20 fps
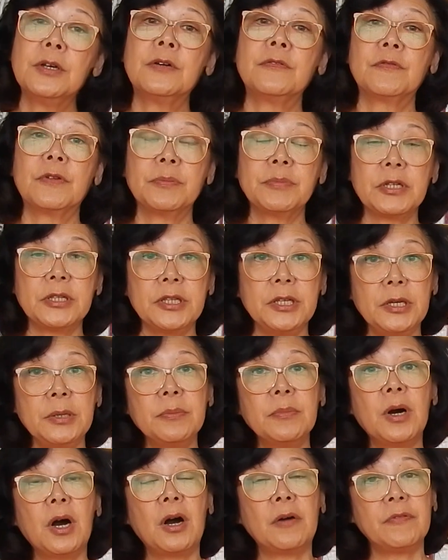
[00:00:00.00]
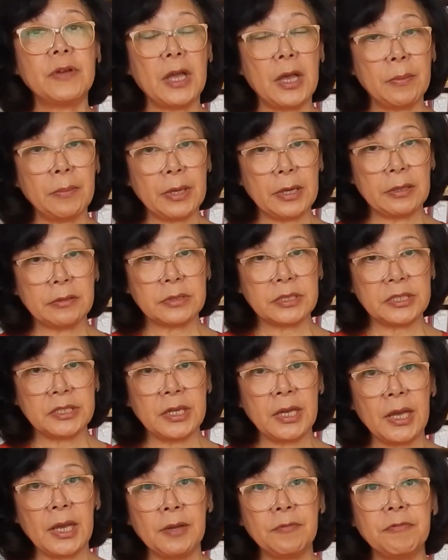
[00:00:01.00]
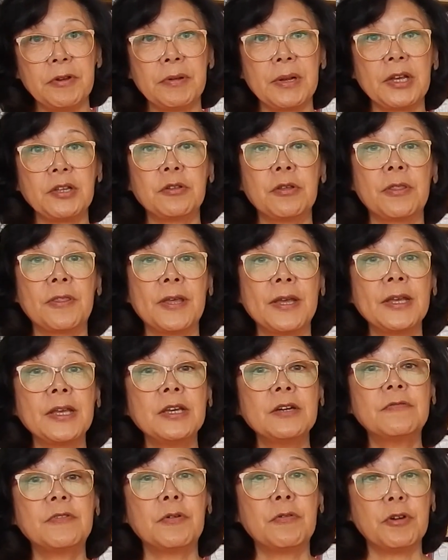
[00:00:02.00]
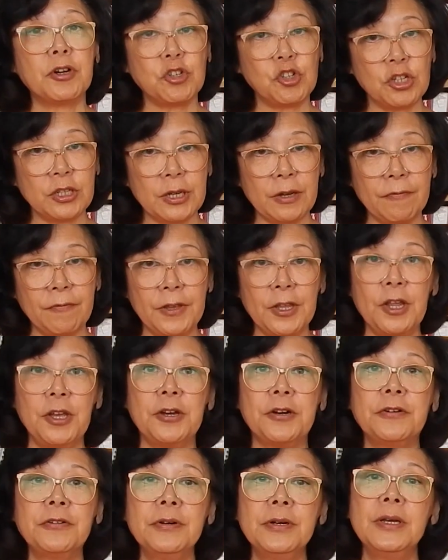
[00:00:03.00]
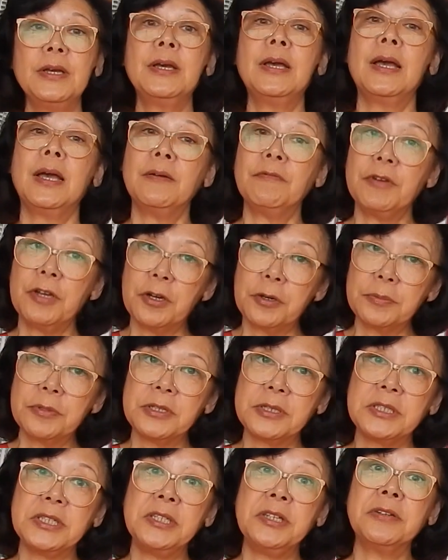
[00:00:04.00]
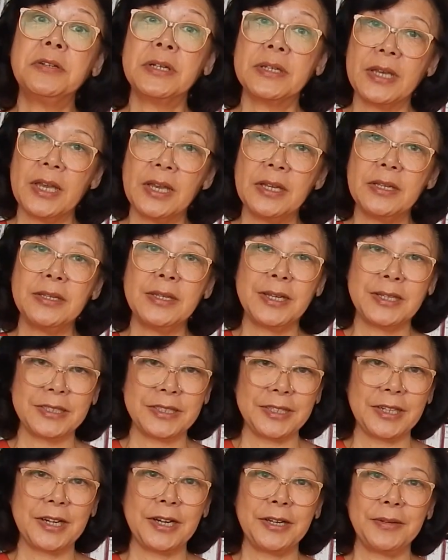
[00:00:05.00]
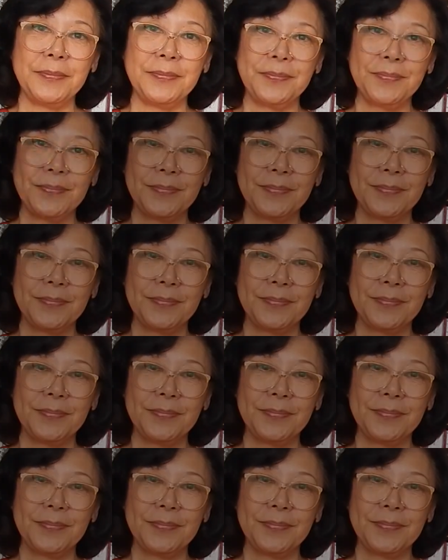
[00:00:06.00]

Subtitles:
From the team of MLCA, we'd like to thank you for watching our video, and we hope to see you again next time.